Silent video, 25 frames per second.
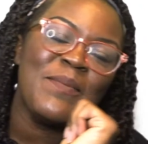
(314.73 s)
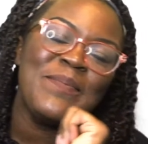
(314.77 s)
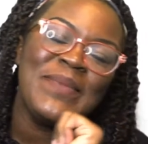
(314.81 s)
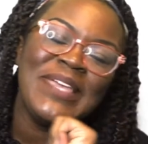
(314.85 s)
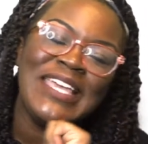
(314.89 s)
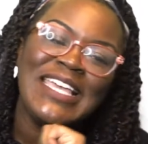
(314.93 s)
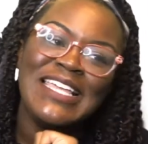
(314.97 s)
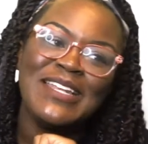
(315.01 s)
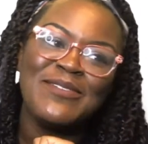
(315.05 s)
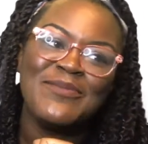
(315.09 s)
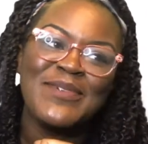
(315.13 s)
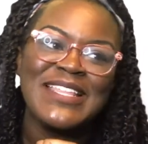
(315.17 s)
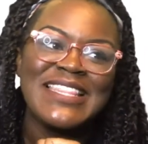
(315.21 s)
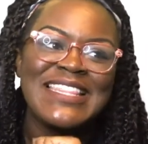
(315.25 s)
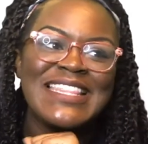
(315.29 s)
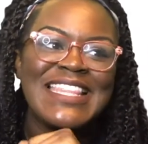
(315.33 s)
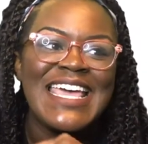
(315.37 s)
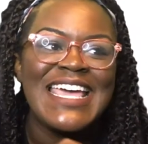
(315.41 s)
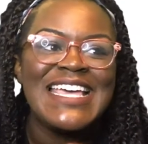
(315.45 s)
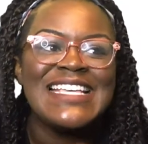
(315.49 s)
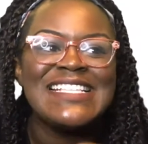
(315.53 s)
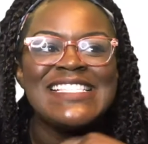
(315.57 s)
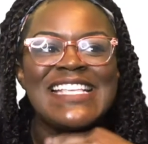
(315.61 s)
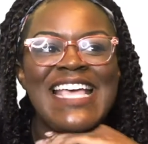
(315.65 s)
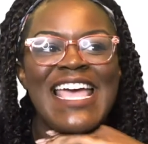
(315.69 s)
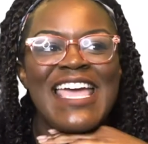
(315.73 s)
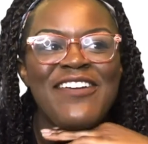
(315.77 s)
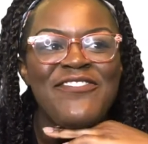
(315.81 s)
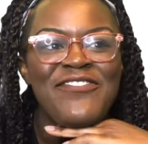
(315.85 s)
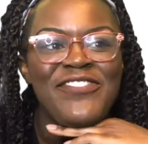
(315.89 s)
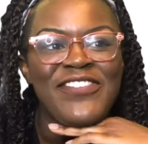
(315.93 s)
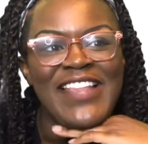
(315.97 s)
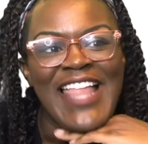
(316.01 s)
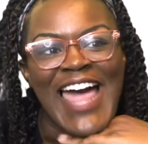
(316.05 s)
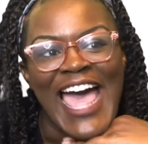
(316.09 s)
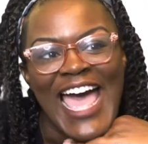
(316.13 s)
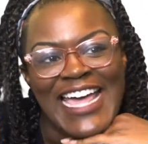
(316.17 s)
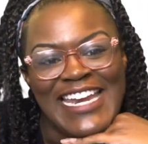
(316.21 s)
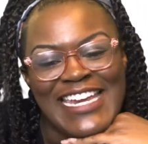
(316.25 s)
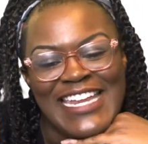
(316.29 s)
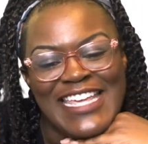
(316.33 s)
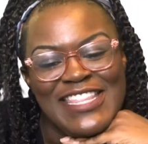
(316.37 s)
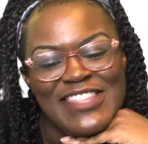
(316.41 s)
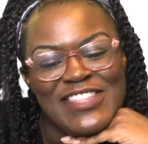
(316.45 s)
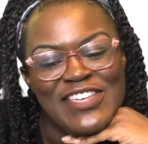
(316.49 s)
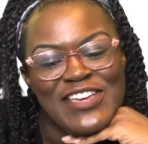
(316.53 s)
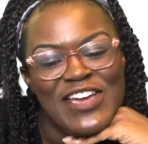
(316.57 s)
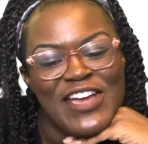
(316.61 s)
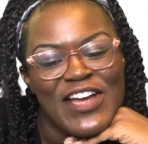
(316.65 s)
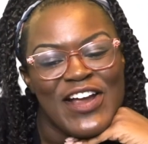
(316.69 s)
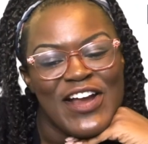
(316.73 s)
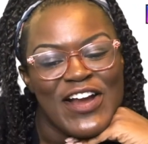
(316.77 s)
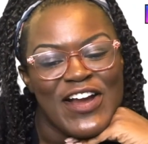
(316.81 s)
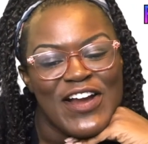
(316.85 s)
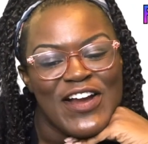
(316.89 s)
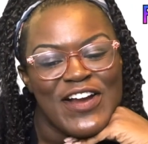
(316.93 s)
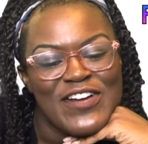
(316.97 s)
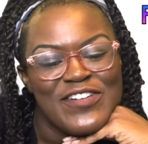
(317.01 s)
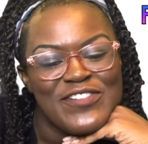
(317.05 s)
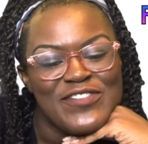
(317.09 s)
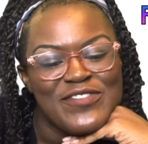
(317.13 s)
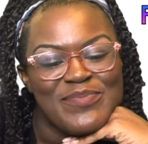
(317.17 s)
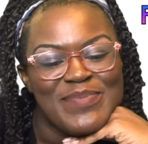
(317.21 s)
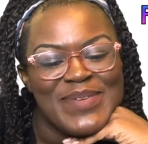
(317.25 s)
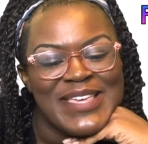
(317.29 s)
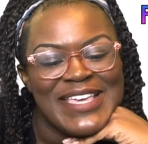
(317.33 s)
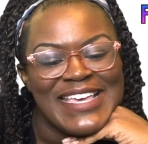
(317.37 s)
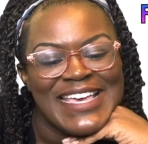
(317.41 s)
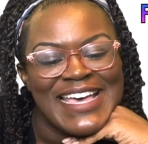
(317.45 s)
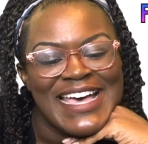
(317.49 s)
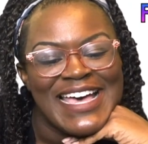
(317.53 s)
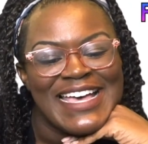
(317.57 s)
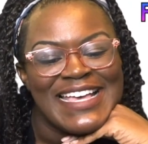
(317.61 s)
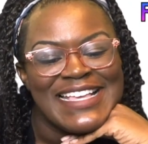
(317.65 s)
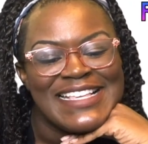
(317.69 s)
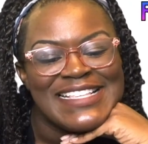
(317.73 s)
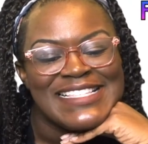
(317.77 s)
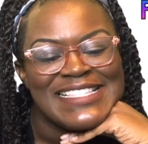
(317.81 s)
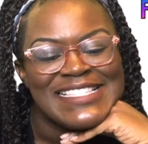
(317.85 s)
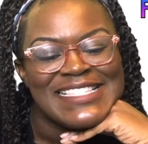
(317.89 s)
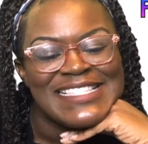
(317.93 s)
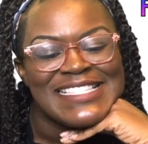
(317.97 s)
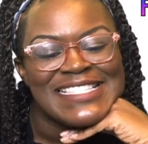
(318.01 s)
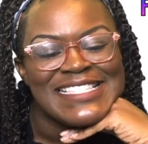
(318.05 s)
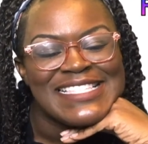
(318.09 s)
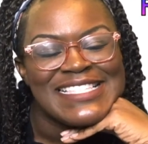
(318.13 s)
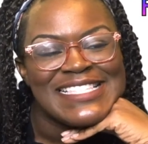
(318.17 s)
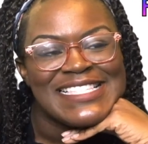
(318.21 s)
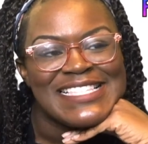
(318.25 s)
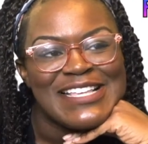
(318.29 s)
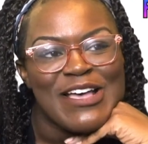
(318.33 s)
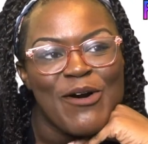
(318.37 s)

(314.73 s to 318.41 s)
mean when they say flattening the curve because